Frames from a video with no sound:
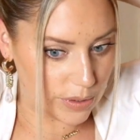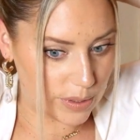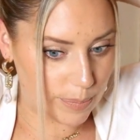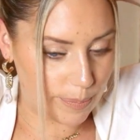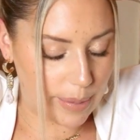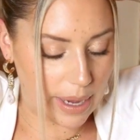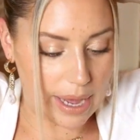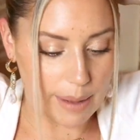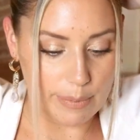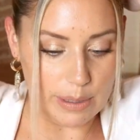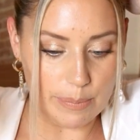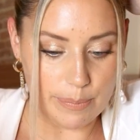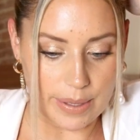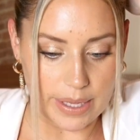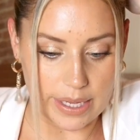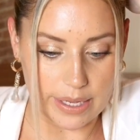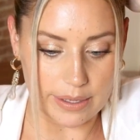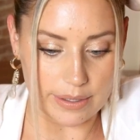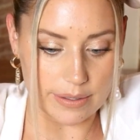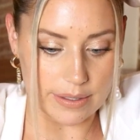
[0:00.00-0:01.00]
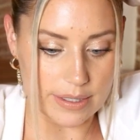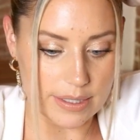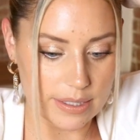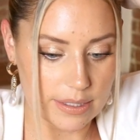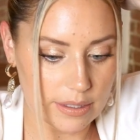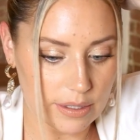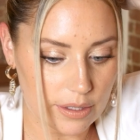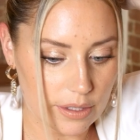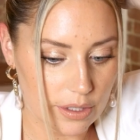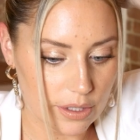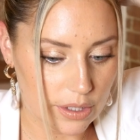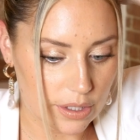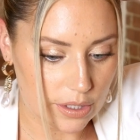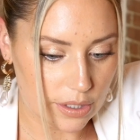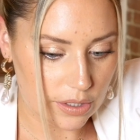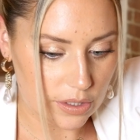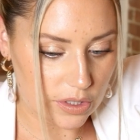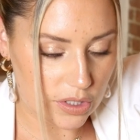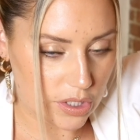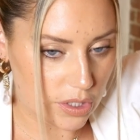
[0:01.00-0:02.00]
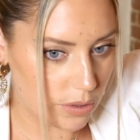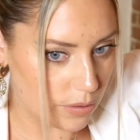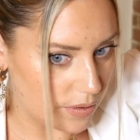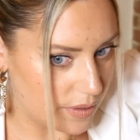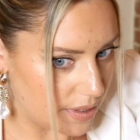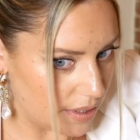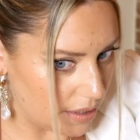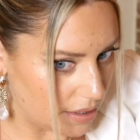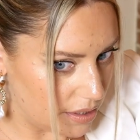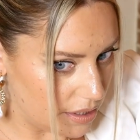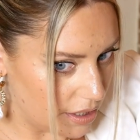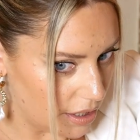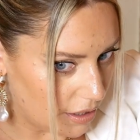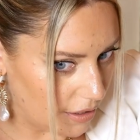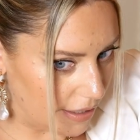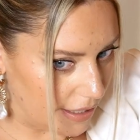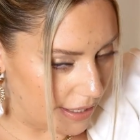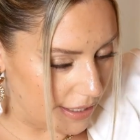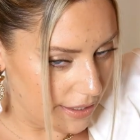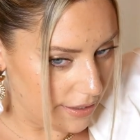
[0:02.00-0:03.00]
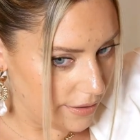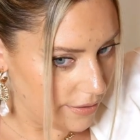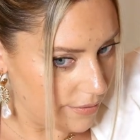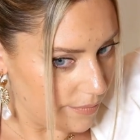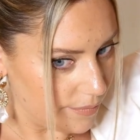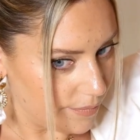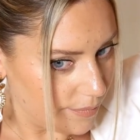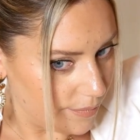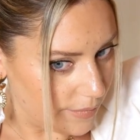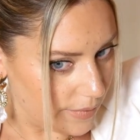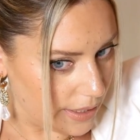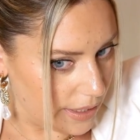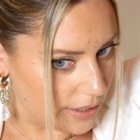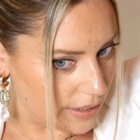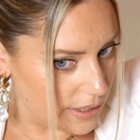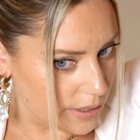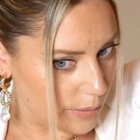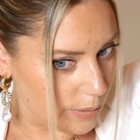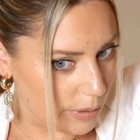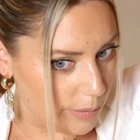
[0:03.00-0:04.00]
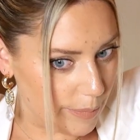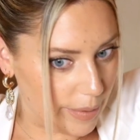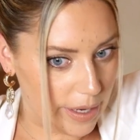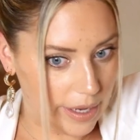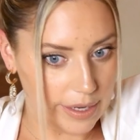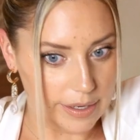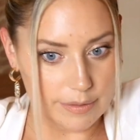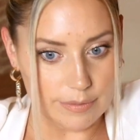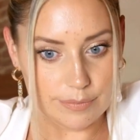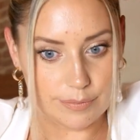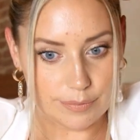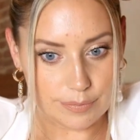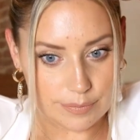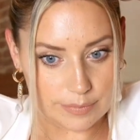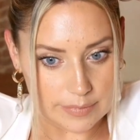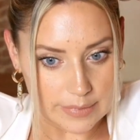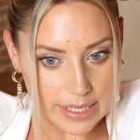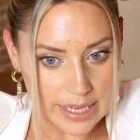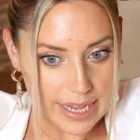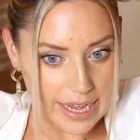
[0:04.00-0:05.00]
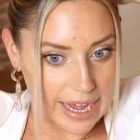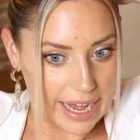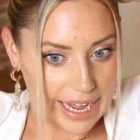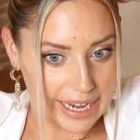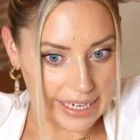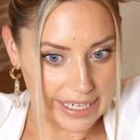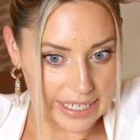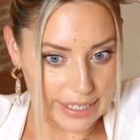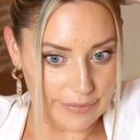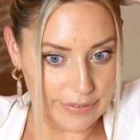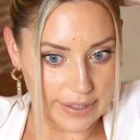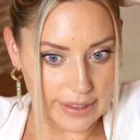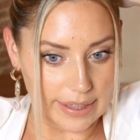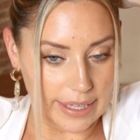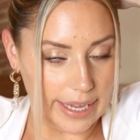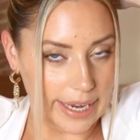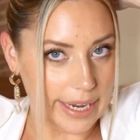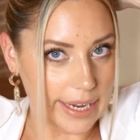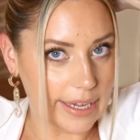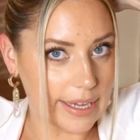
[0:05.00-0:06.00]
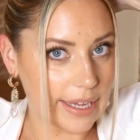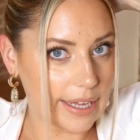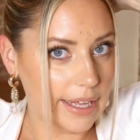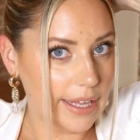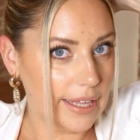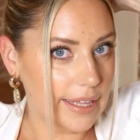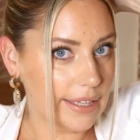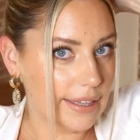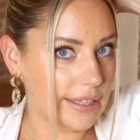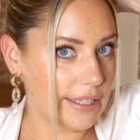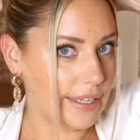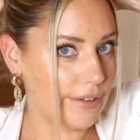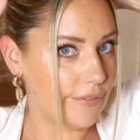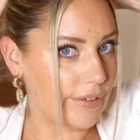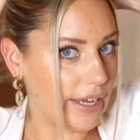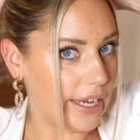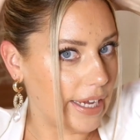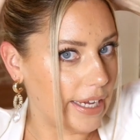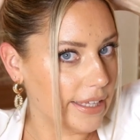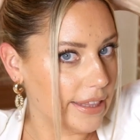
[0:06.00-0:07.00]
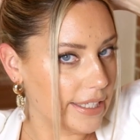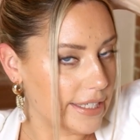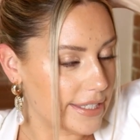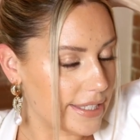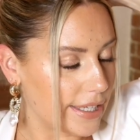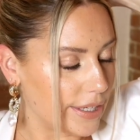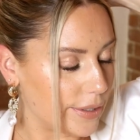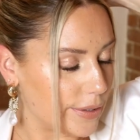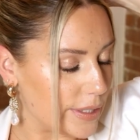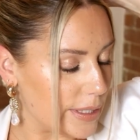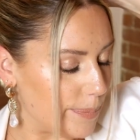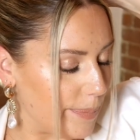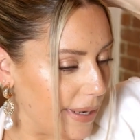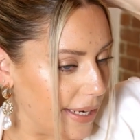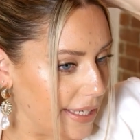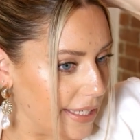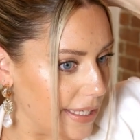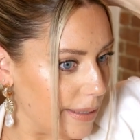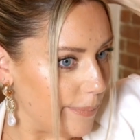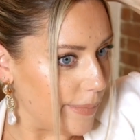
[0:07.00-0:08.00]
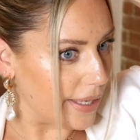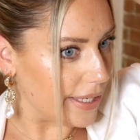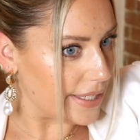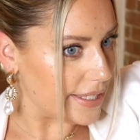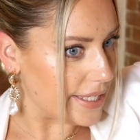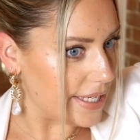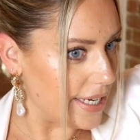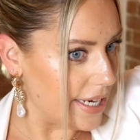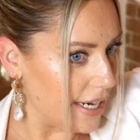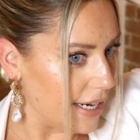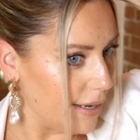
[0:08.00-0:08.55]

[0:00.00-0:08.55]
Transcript: bobby pins to secure it into a bun. I even like leaving these little spiky bits here